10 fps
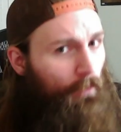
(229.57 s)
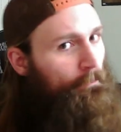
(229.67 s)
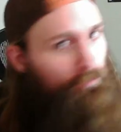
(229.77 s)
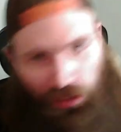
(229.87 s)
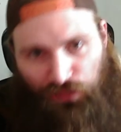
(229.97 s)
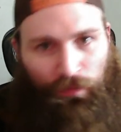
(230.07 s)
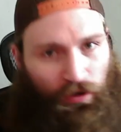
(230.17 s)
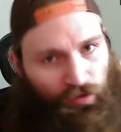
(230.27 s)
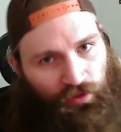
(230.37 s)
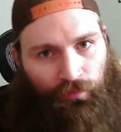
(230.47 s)
much
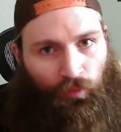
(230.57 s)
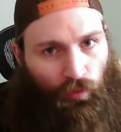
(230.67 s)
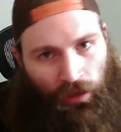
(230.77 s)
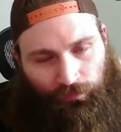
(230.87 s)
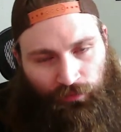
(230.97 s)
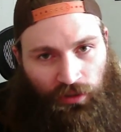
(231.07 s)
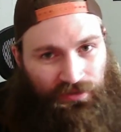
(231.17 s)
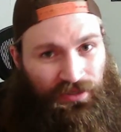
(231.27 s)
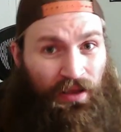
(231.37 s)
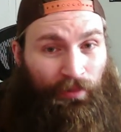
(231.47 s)
better than Merab does,